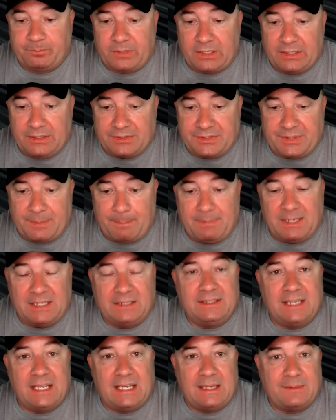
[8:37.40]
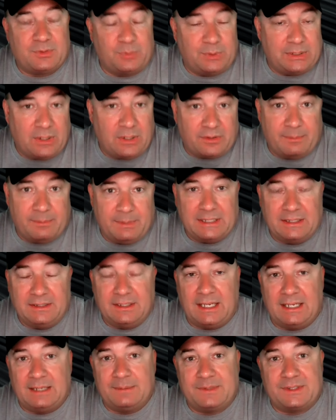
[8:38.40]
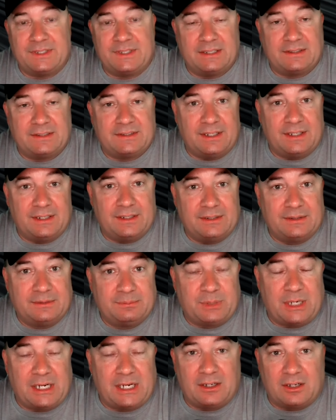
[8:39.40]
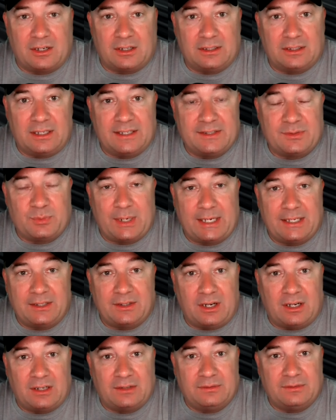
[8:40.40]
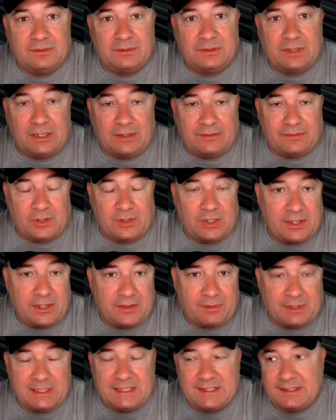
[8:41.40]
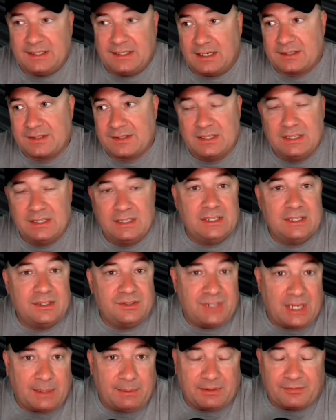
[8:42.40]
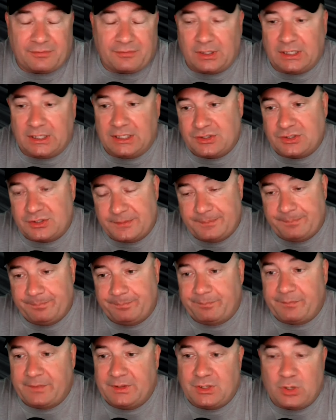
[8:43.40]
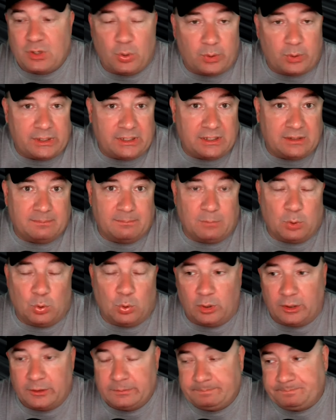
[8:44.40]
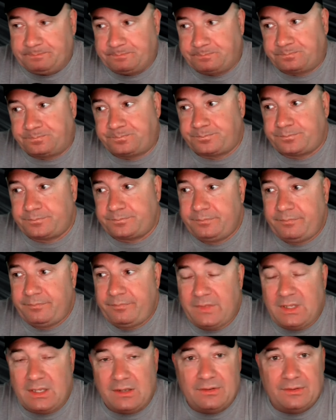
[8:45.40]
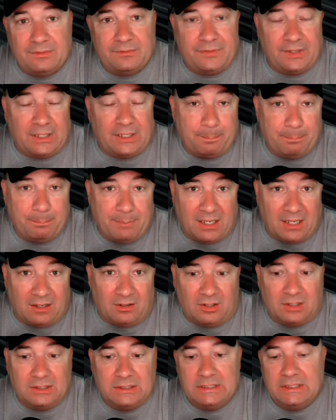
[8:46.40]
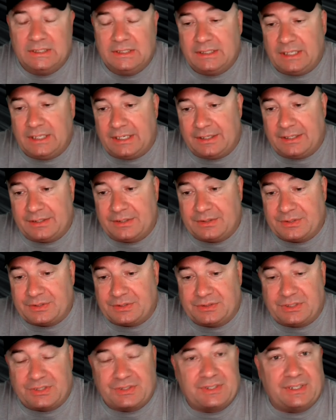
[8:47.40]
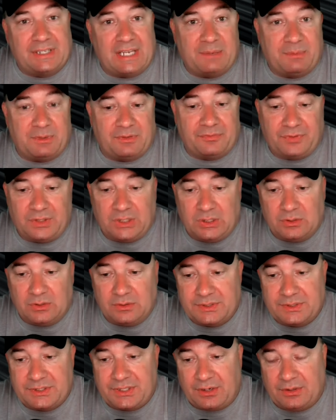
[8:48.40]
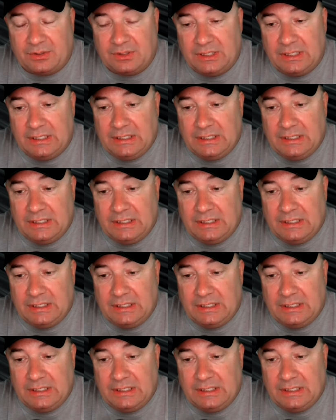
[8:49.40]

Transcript: there's some big names. We know the big names that Brian Hartline's waiting on, Bernie Three Sticks, Jamie French, Corian Moore, Philip Bell. Those are just to name a few. So